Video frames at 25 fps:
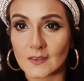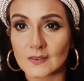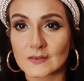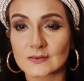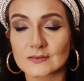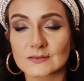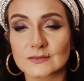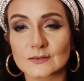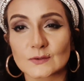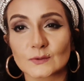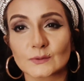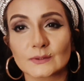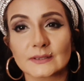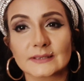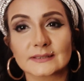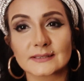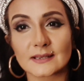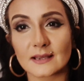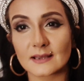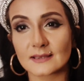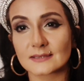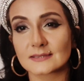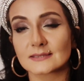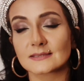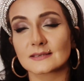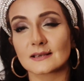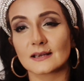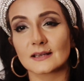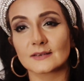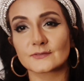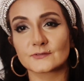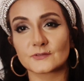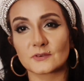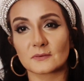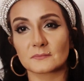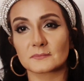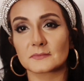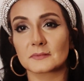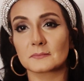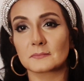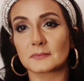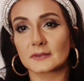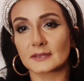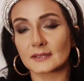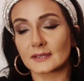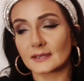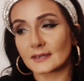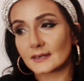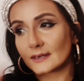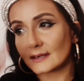So let us start from the
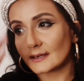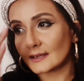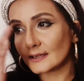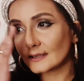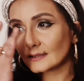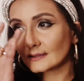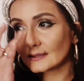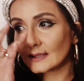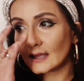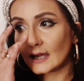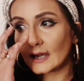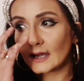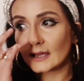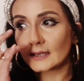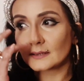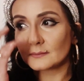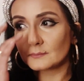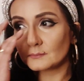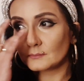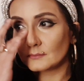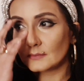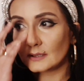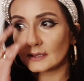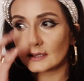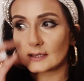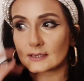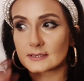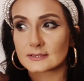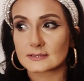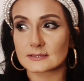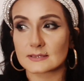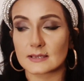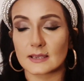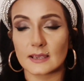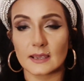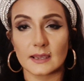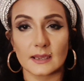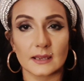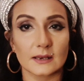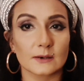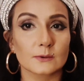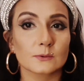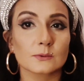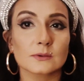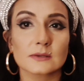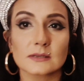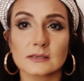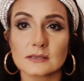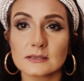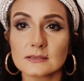beginning. That makes
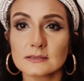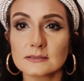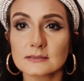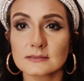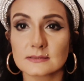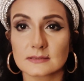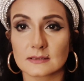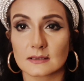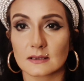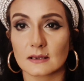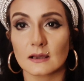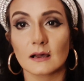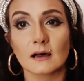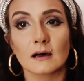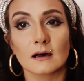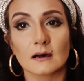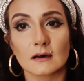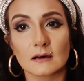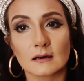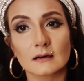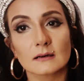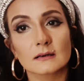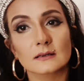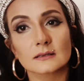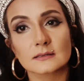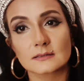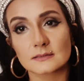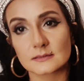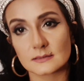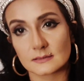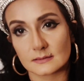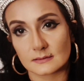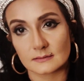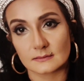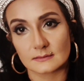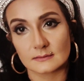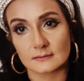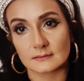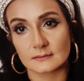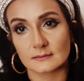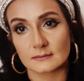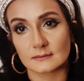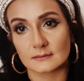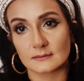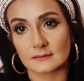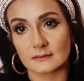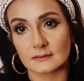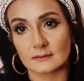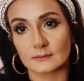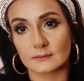Aries hard.
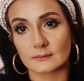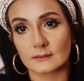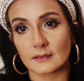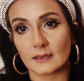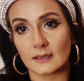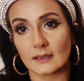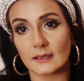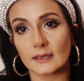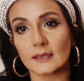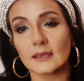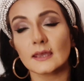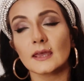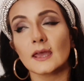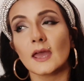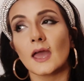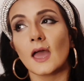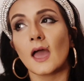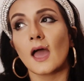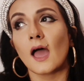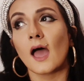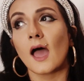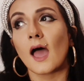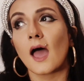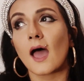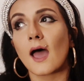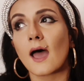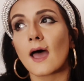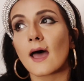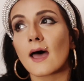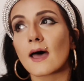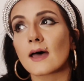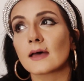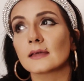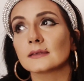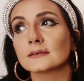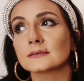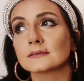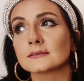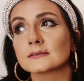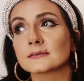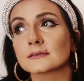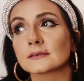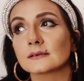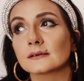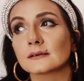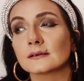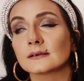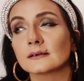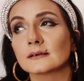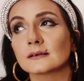Okay. And
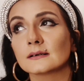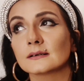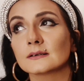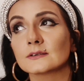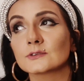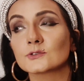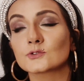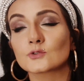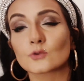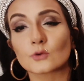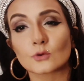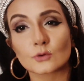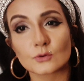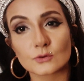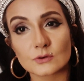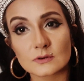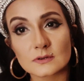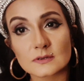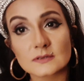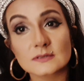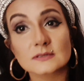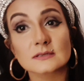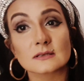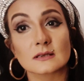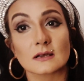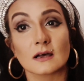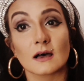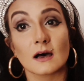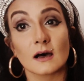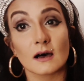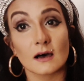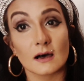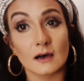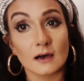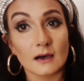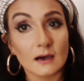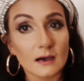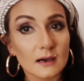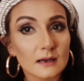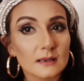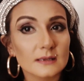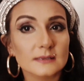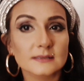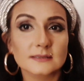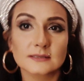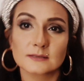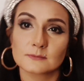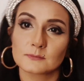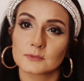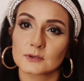uh, Taurus
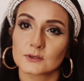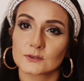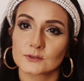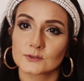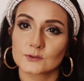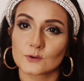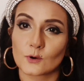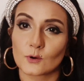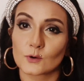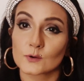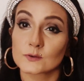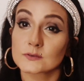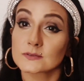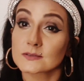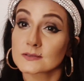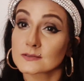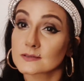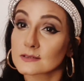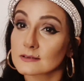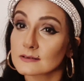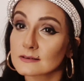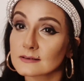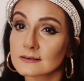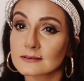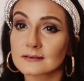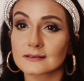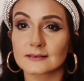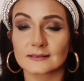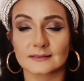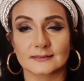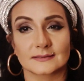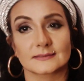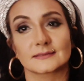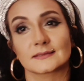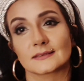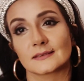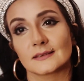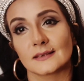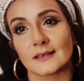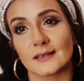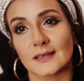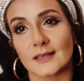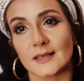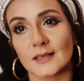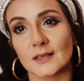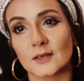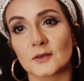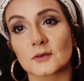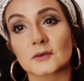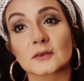hard because Taurus is earth.
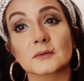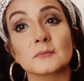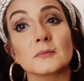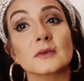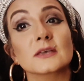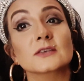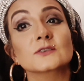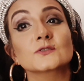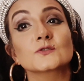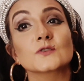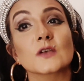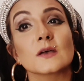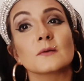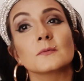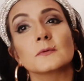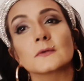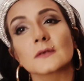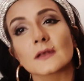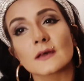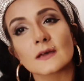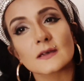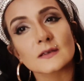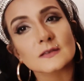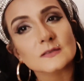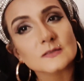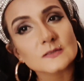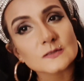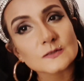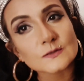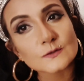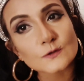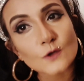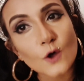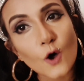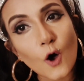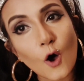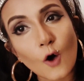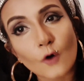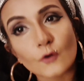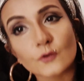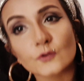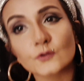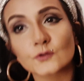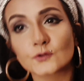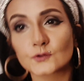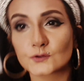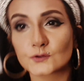Okay. Makes Gemini soft.